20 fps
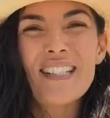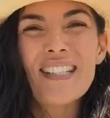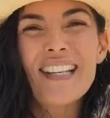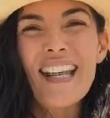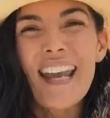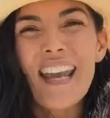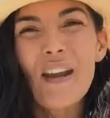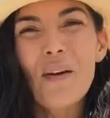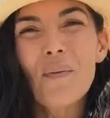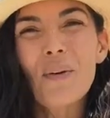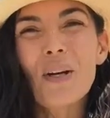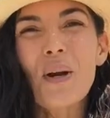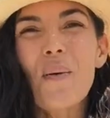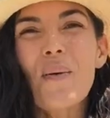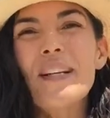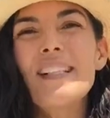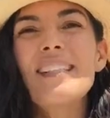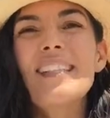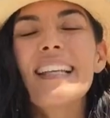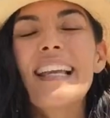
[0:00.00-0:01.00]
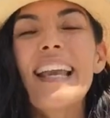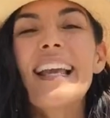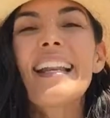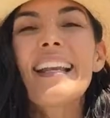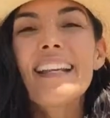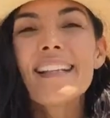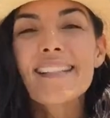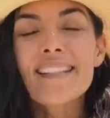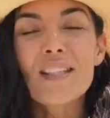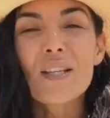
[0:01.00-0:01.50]
Today we're going to get
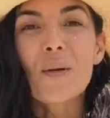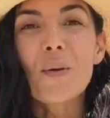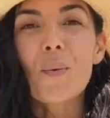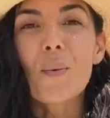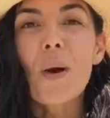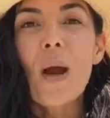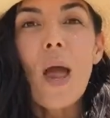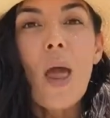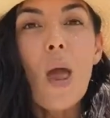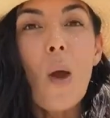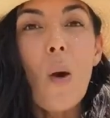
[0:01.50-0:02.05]
into